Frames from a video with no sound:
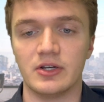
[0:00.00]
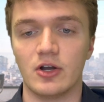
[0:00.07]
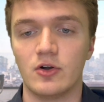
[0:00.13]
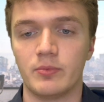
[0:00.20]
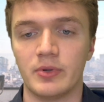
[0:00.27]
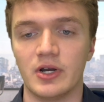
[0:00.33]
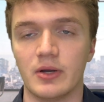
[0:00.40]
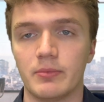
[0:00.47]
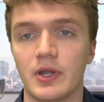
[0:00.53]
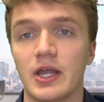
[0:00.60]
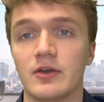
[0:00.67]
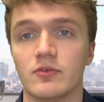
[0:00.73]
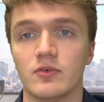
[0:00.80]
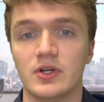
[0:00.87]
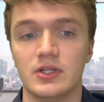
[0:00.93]
to open up
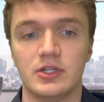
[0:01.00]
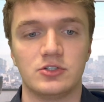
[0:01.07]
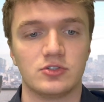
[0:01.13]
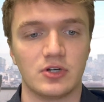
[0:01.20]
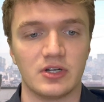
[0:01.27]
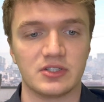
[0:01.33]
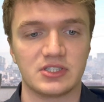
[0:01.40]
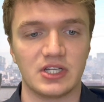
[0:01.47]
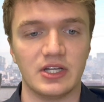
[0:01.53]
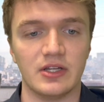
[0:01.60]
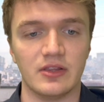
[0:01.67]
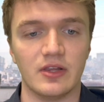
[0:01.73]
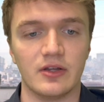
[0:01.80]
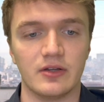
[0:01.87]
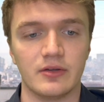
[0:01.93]
and really trust in
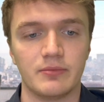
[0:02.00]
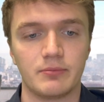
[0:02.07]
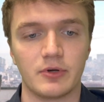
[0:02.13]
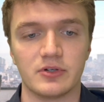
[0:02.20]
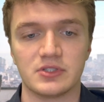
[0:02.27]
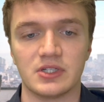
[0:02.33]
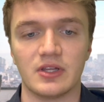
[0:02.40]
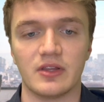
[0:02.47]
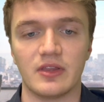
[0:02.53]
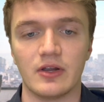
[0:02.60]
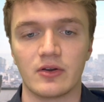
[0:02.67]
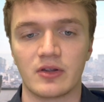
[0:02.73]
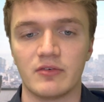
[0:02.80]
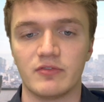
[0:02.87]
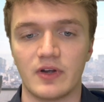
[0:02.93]
the person that they're
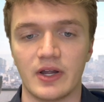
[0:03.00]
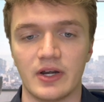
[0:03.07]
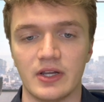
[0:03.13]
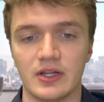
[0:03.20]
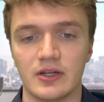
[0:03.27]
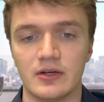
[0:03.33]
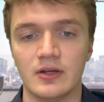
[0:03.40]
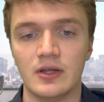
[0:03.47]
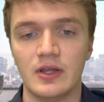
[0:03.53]
confiding in